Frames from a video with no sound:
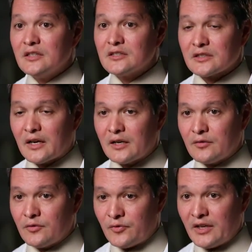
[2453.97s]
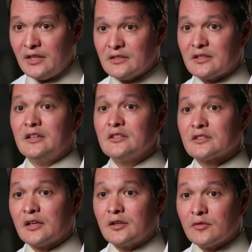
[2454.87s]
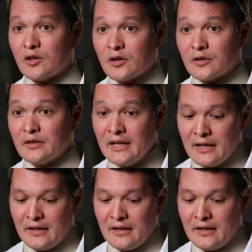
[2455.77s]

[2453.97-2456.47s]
inside of the veins and inside of the heart.